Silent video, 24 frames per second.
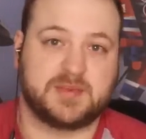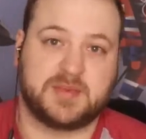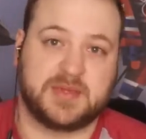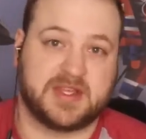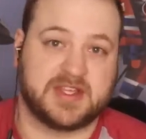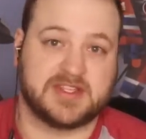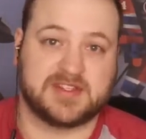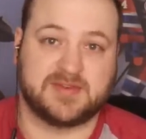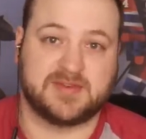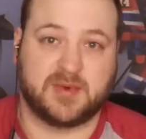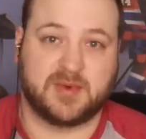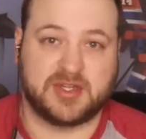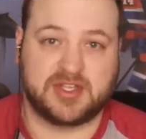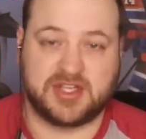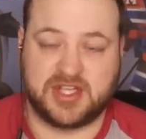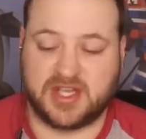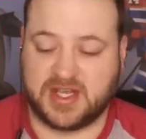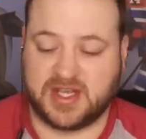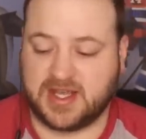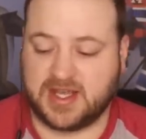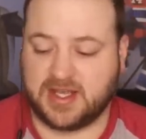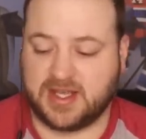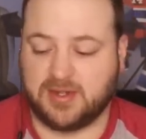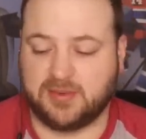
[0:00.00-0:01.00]
just because of
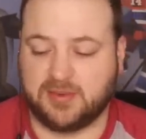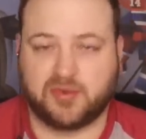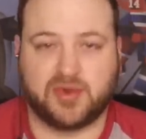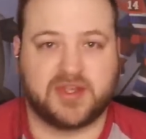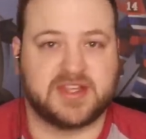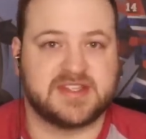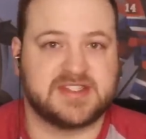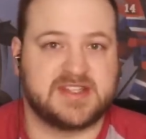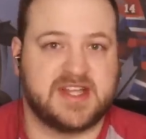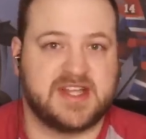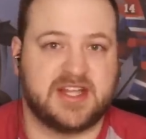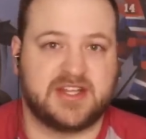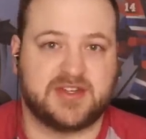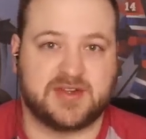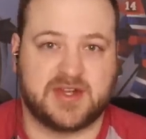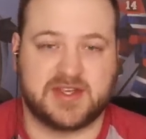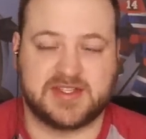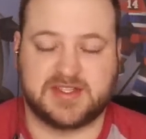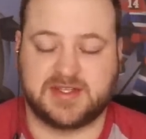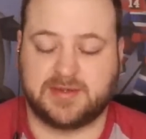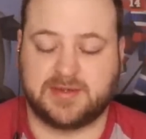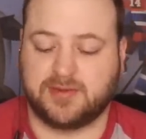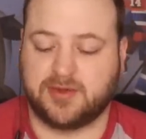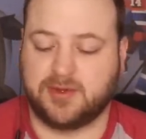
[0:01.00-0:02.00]
what Jake Allen brings in that
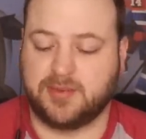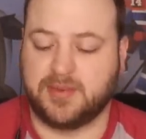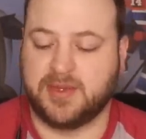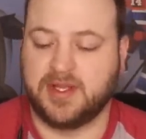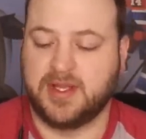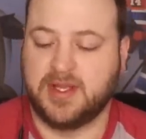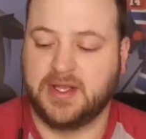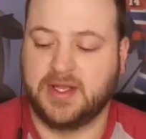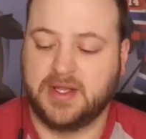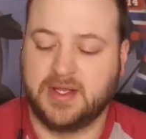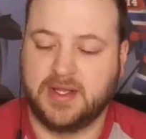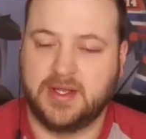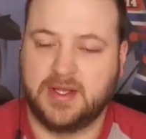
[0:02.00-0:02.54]
dressing room.